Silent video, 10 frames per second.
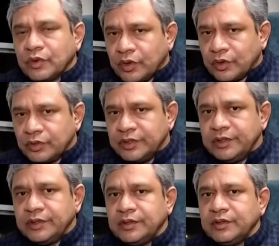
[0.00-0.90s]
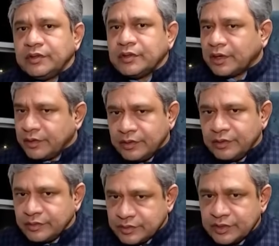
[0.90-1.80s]
all the,
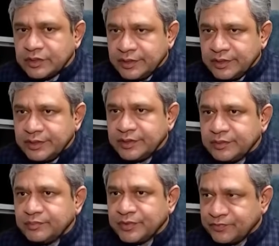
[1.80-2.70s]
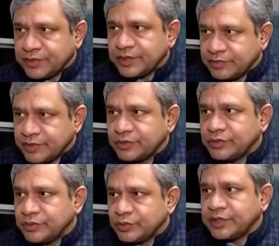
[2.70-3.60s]
I generally prefer never
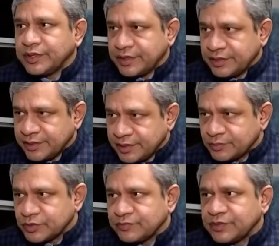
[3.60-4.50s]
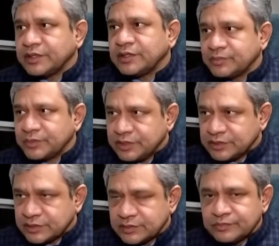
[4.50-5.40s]
to take any names of any
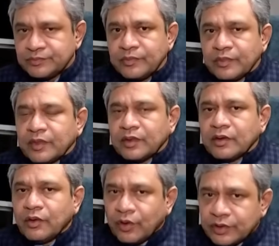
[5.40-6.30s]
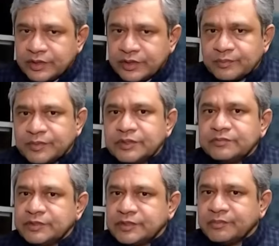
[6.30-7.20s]
companies. All the
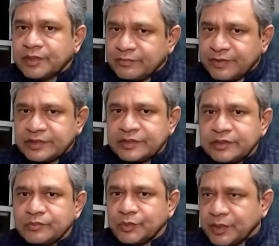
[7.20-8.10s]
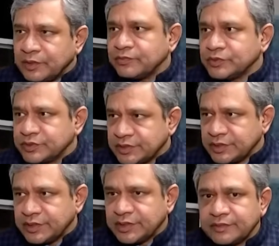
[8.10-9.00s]
companies which are manufacturing mobile phones in
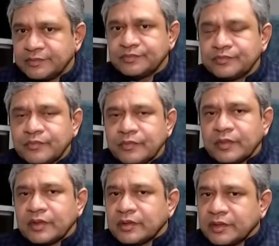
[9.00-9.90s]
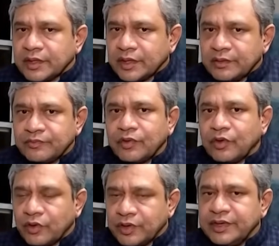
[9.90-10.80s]
India, they have
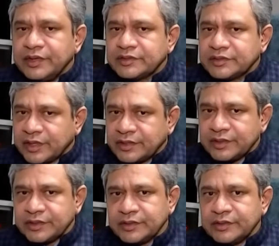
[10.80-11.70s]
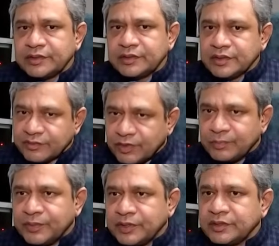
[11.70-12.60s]
already started
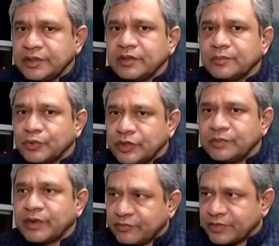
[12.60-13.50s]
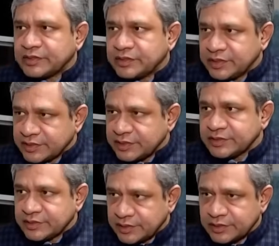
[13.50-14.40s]
developing the component manufacturing. As I
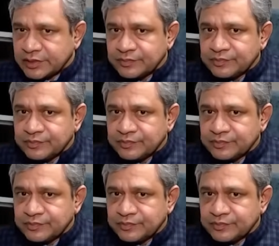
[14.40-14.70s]
said,